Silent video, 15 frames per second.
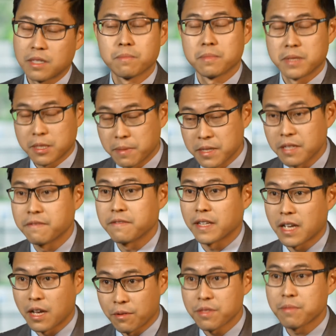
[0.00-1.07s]
specific
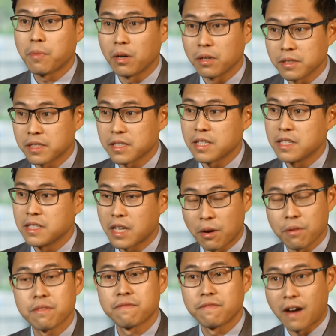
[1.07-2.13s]
health policies,
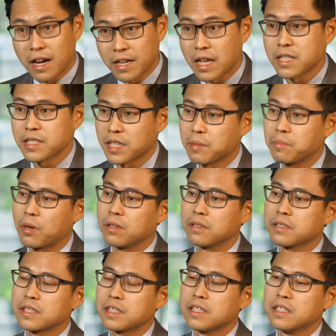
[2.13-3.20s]
health financing
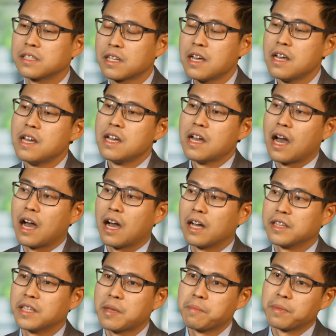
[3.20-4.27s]
policies,
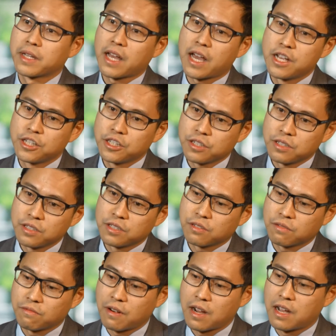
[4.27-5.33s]
the implications
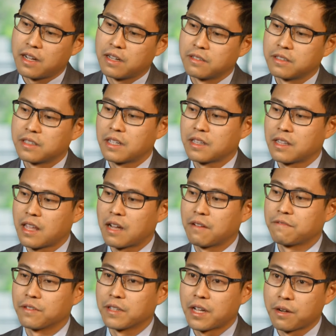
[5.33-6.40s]
around that
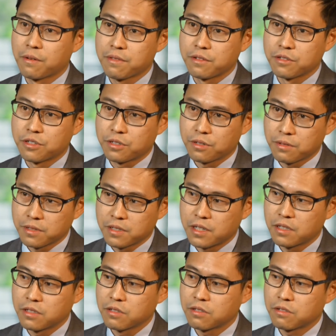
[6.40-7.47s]
for the health insurance
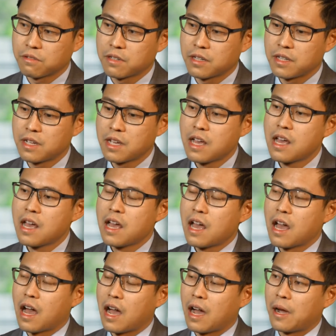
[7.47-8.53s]
industry.
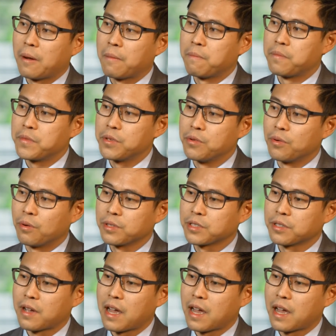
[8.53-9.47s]
You also